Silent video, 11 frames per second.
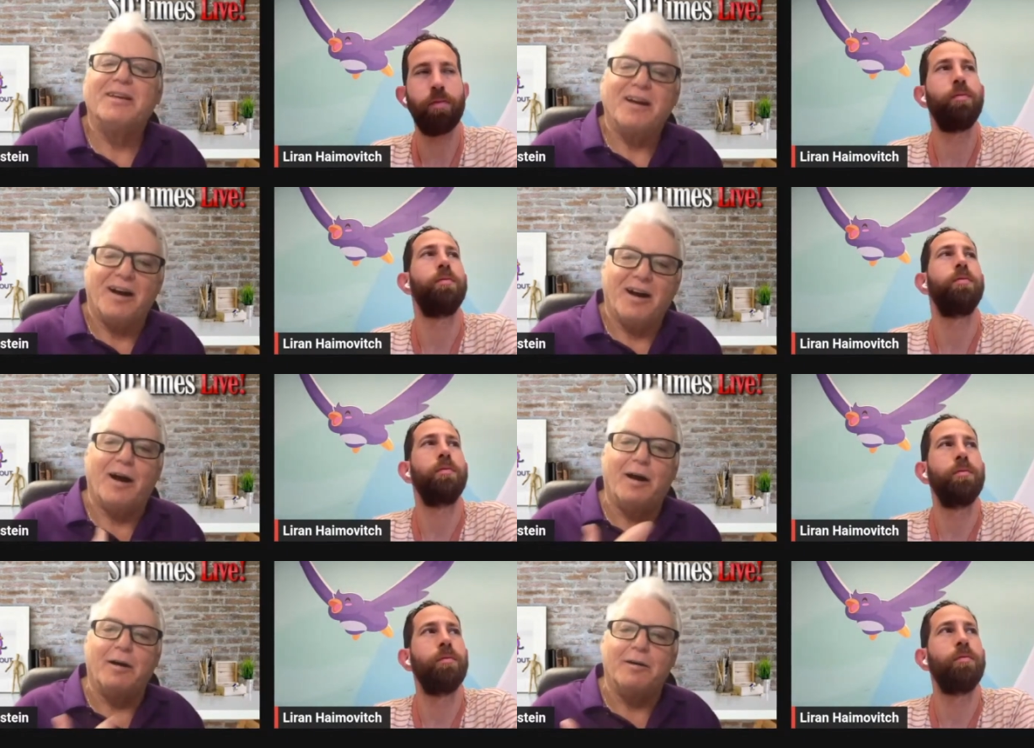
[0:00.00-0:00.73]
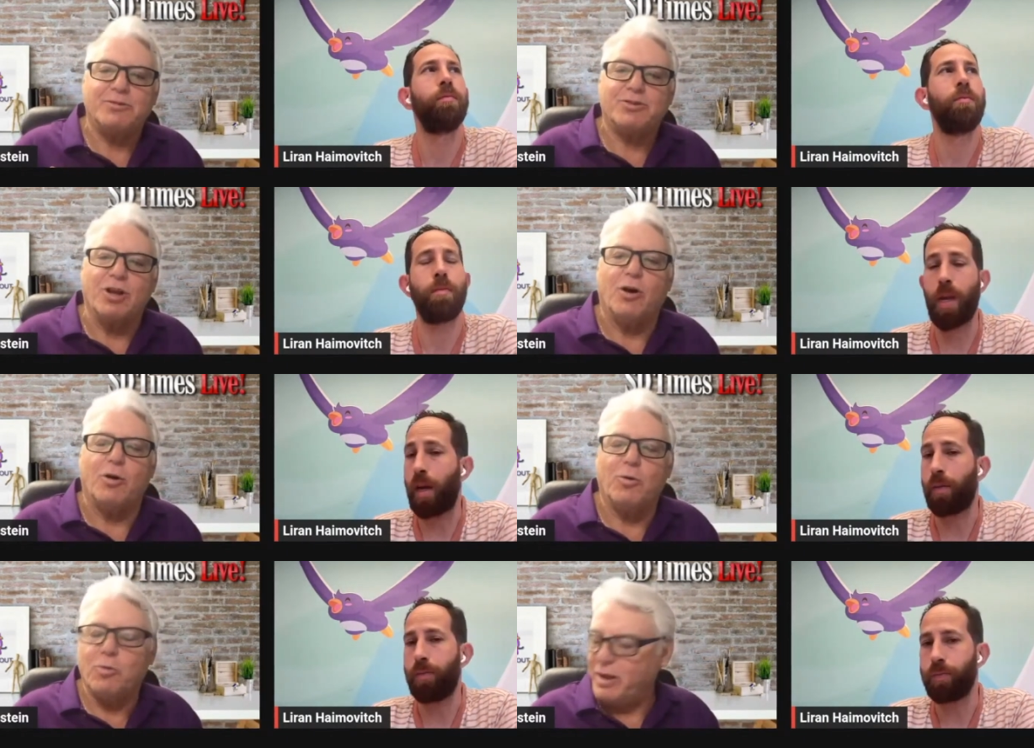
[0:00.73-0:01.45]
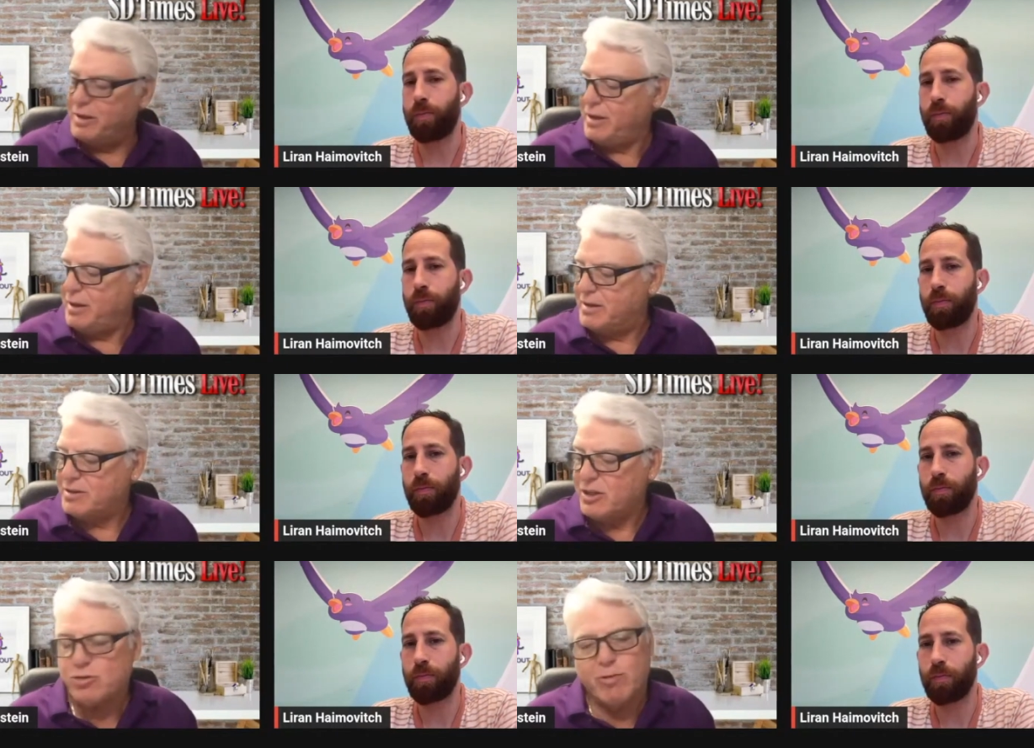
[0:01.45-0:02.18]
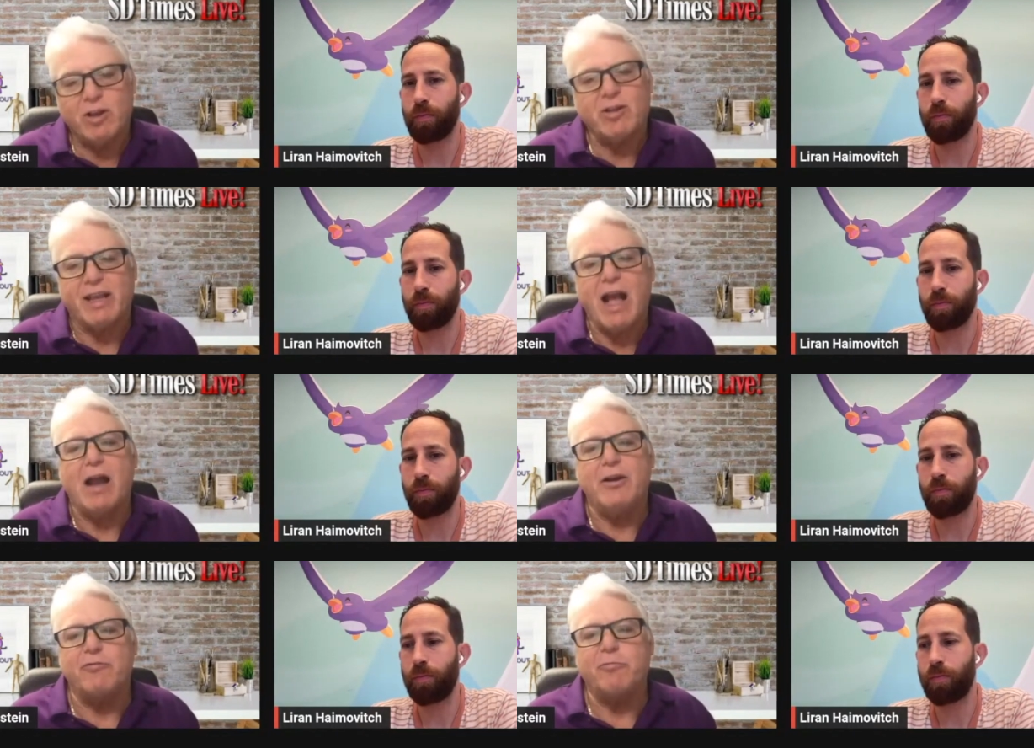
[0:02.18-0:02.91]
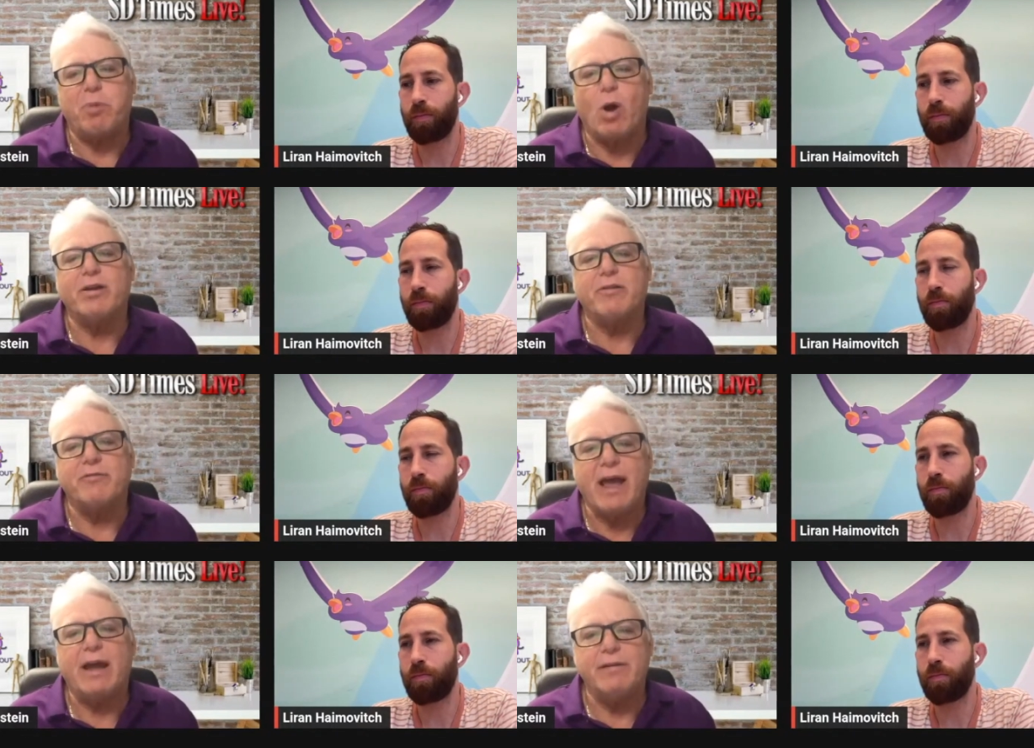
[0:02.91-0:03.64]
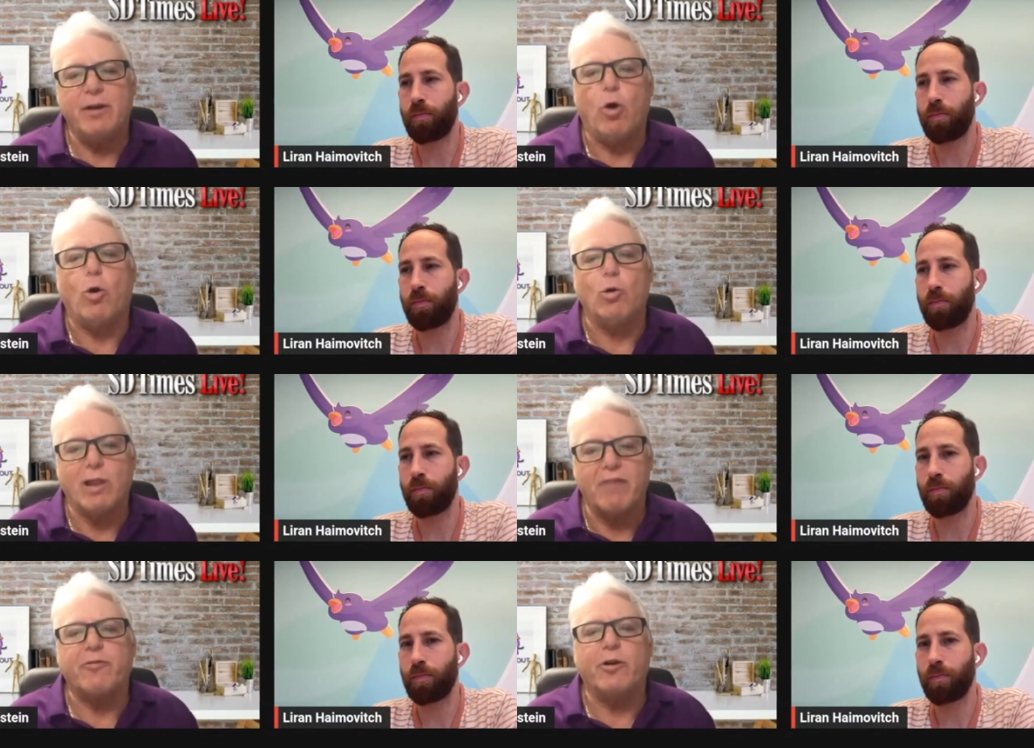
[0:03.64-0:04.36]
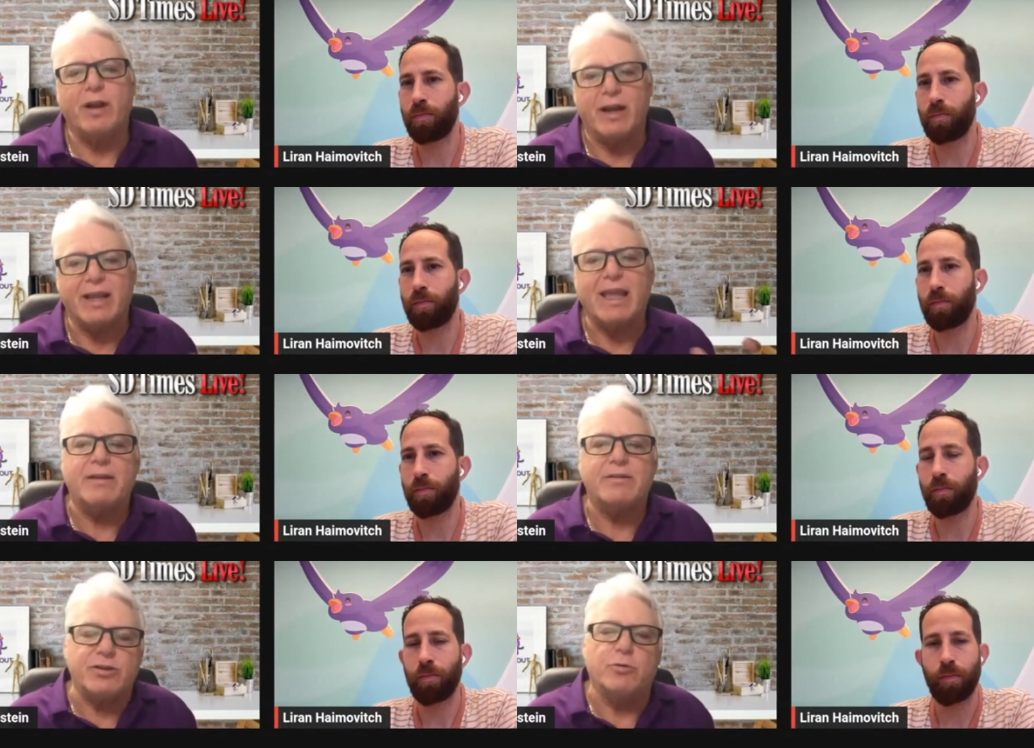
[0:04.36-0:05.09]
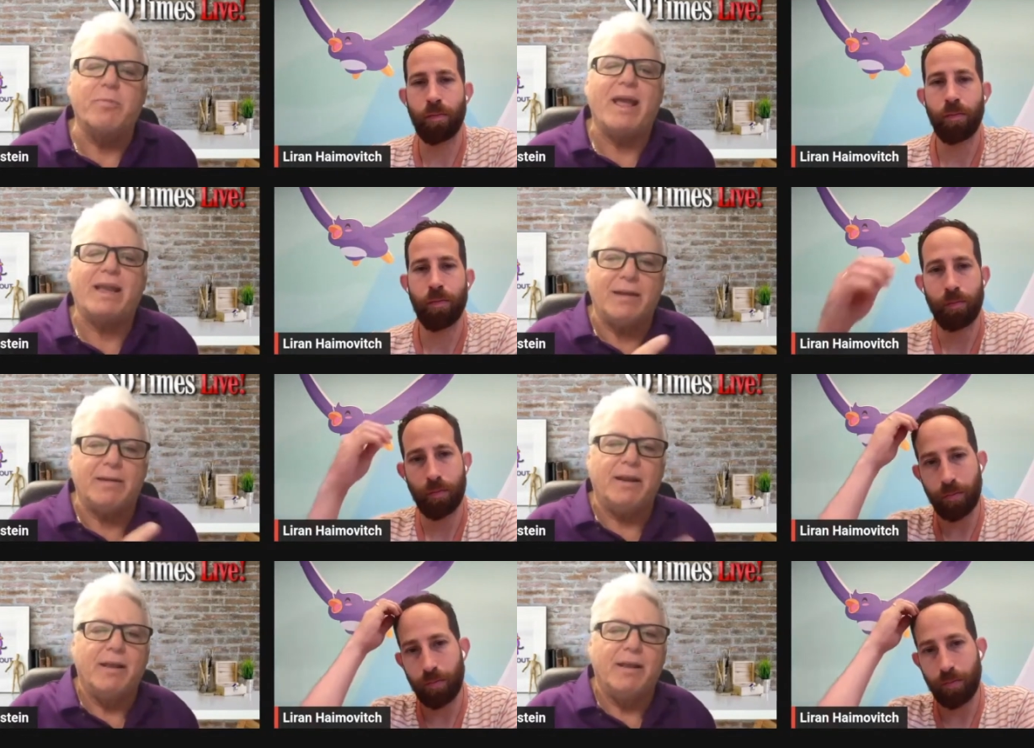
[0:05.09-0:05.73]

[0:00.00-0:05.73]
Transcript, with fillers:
Speaker 1: Uh, so yeah. is this really kind of part of that whole effort again to make it